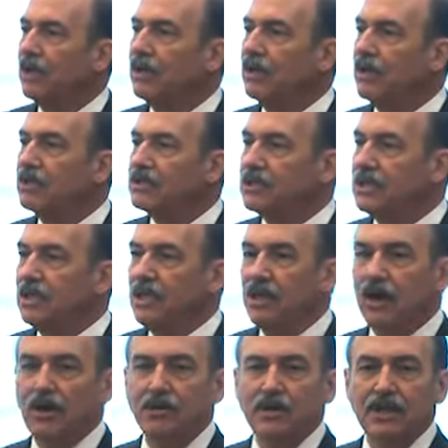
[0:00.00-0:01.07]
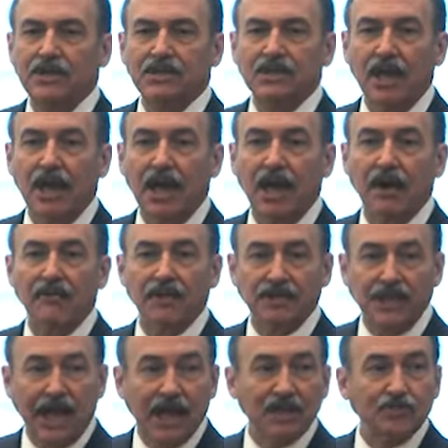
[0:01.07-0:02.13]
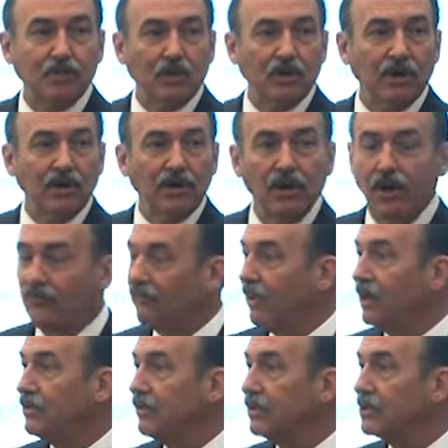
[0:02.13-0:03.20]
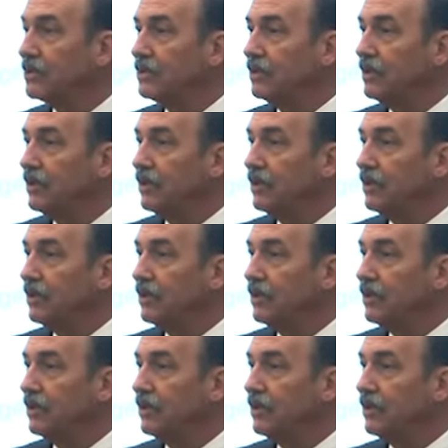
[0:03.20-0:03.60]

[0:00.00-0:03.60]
The CEO needs to have a dashboard of metrics